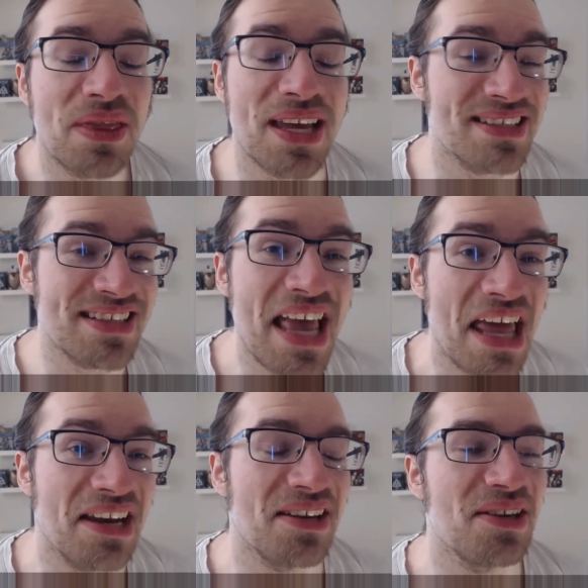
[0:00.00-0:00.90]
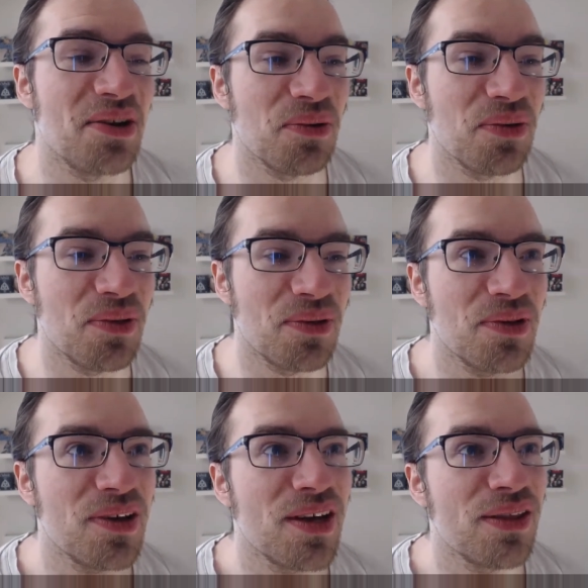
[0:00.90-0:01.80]
what they said you know
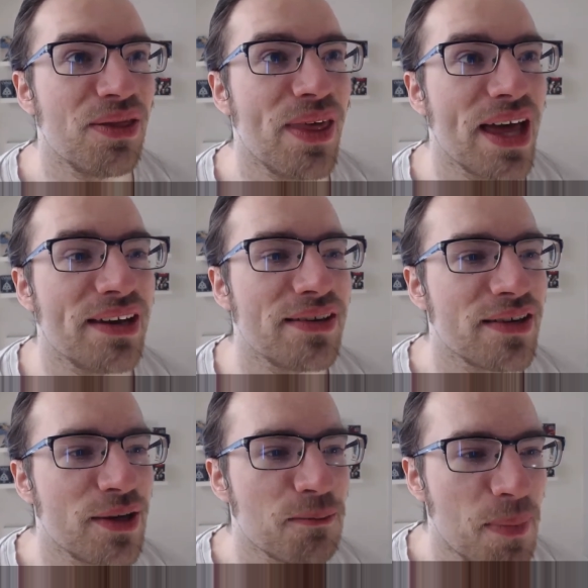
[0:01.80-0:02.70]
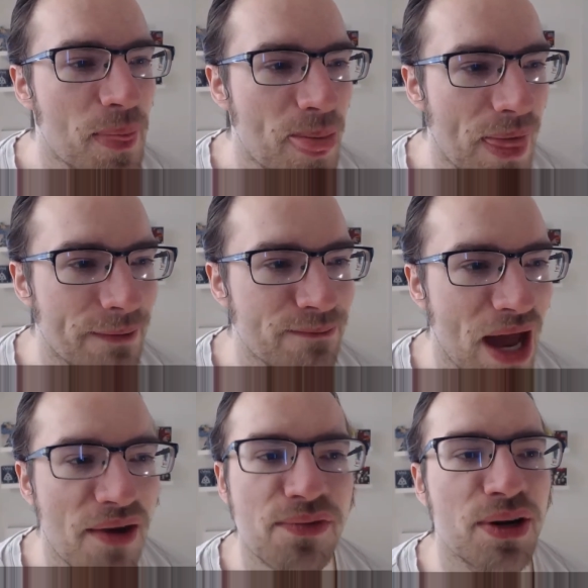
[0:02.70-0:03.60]
the that
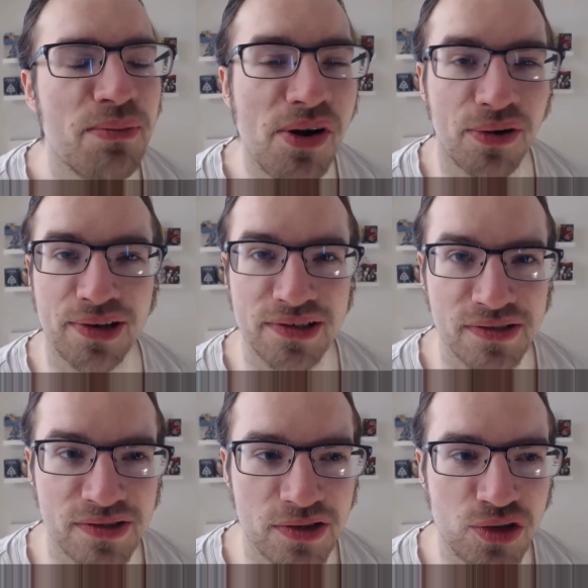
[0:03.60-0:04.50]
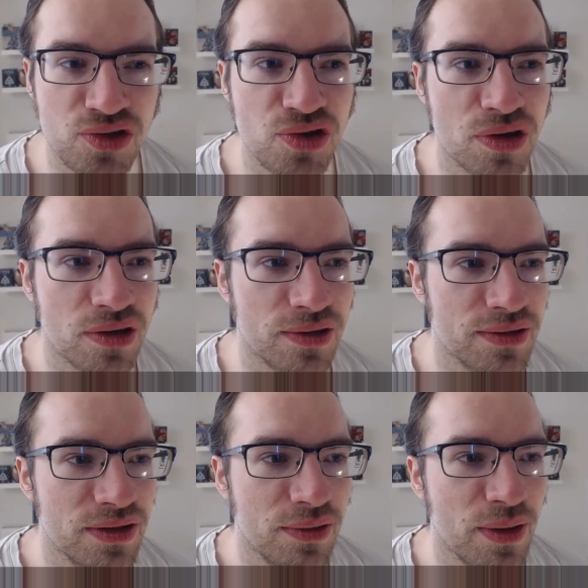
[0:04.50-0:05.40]
African Americans
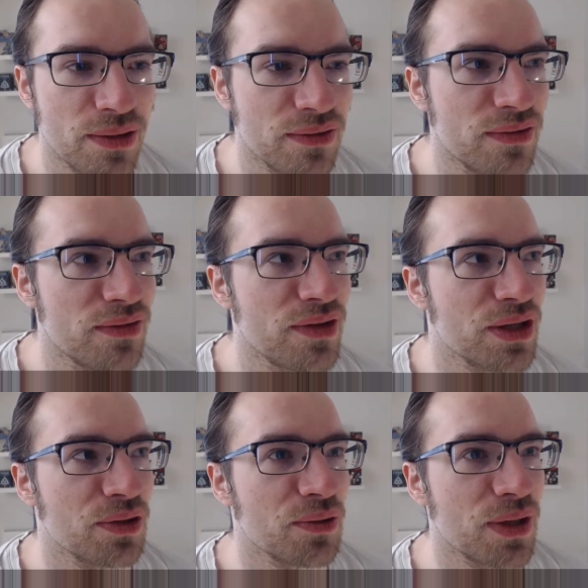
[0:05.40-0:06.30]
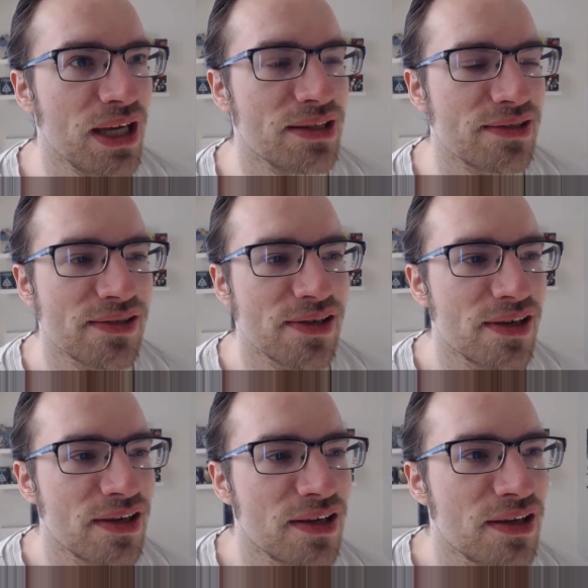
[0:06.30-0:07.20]
shouldn't they you know it's
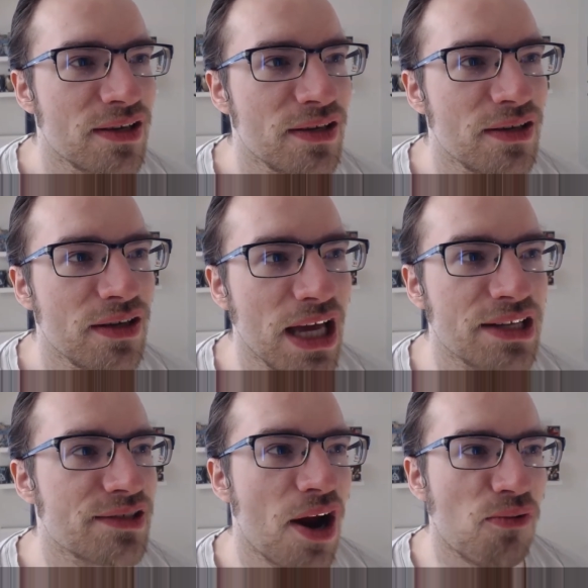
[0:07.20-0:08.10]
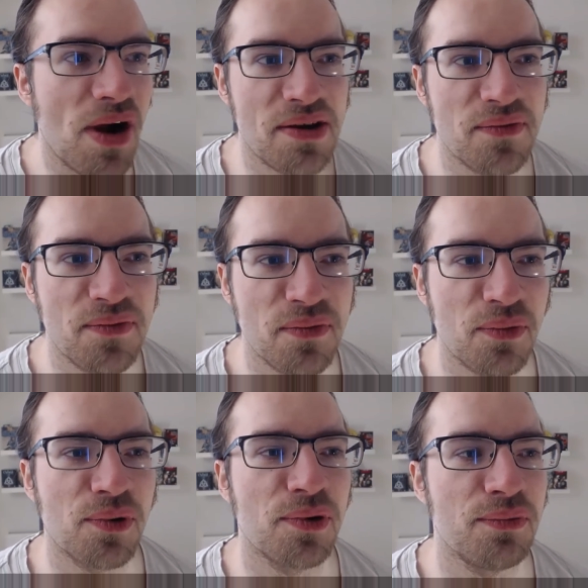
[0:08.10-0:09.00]
it's not right
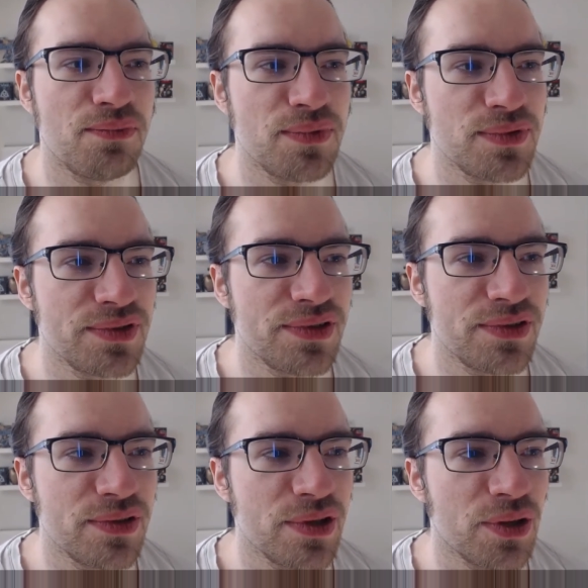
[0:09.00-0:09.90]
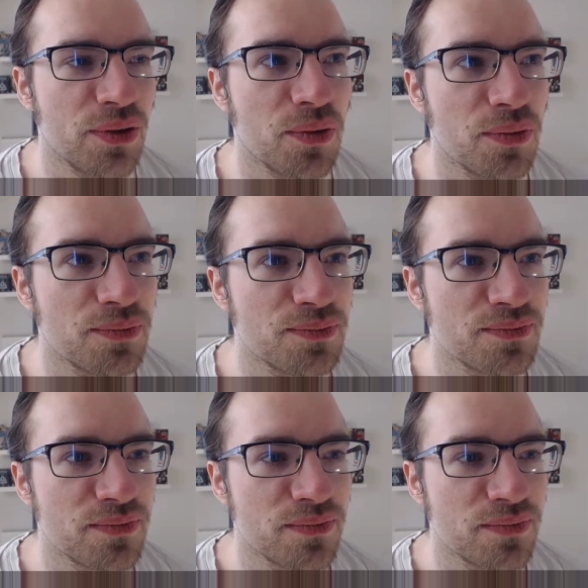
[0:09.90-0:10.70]
for you know